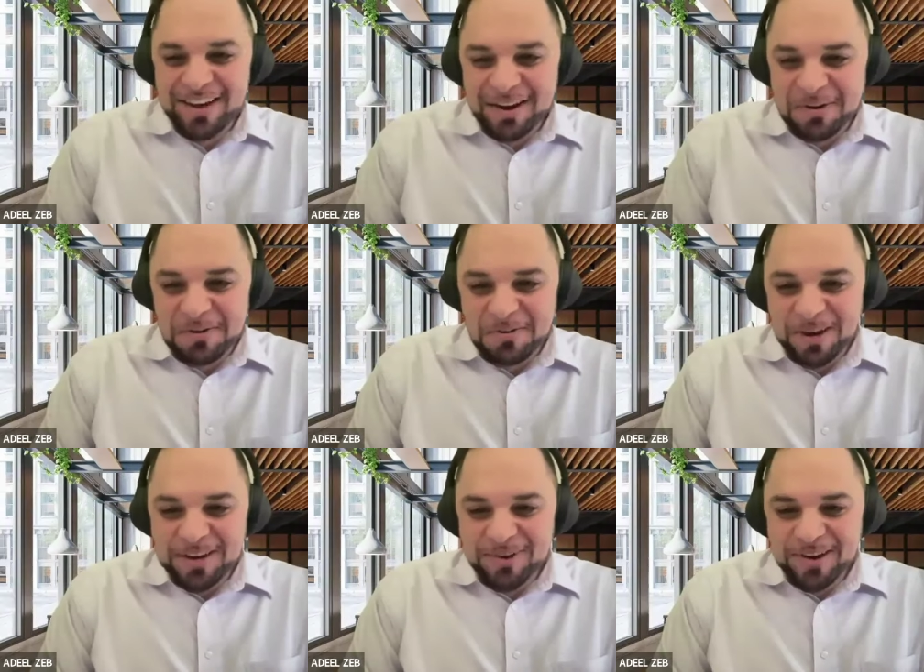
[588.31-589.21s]
uh,
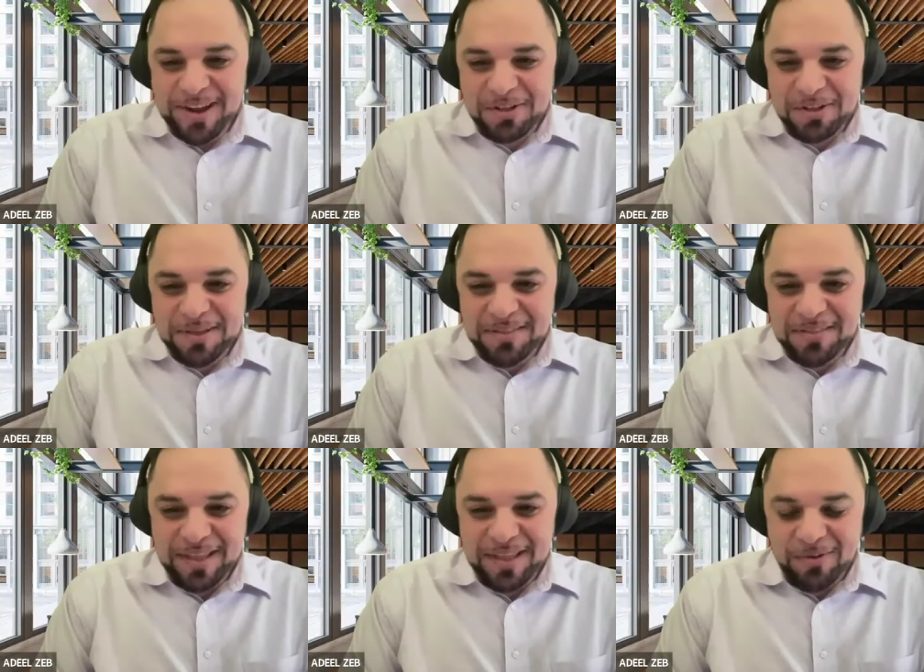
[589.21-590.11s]
one one element
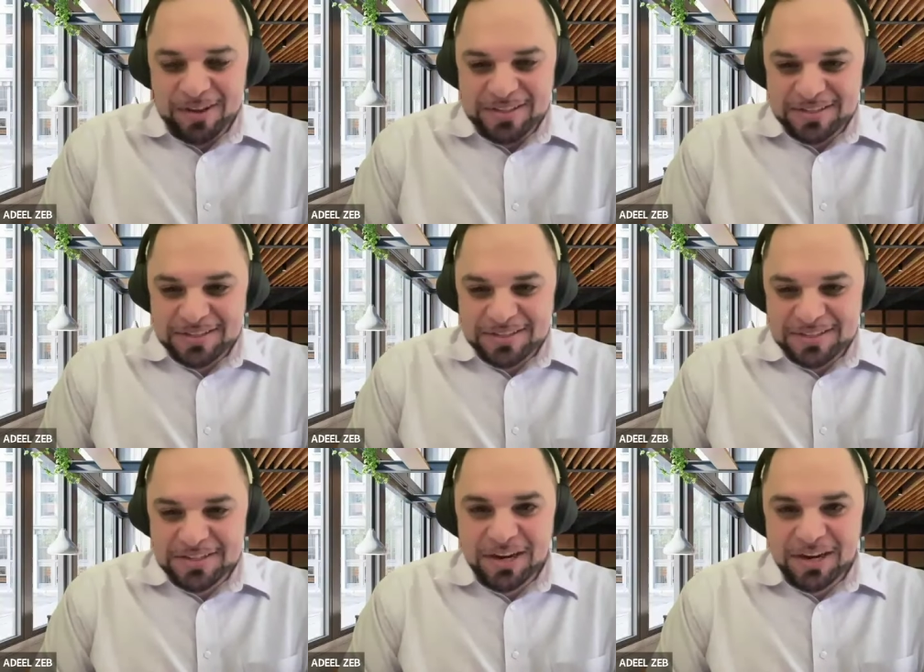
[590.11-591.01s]
that I wanted to, to
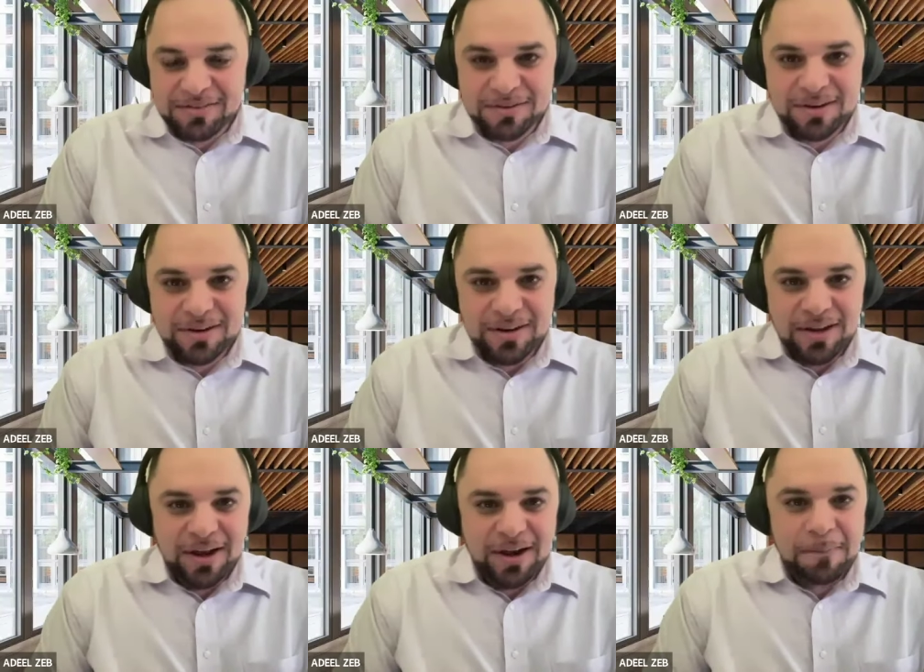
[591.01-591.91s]
cover
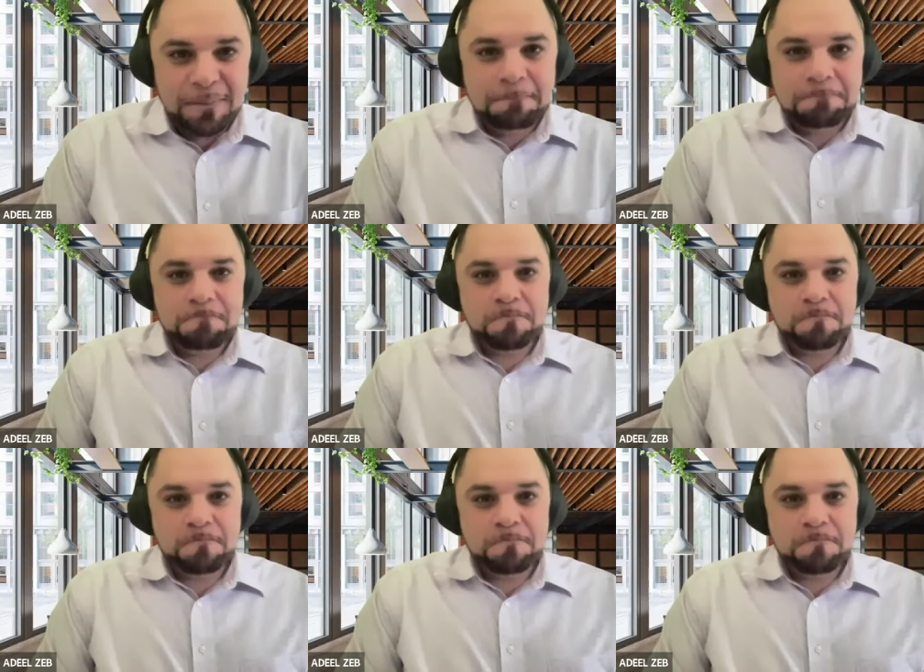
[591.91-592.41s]
um,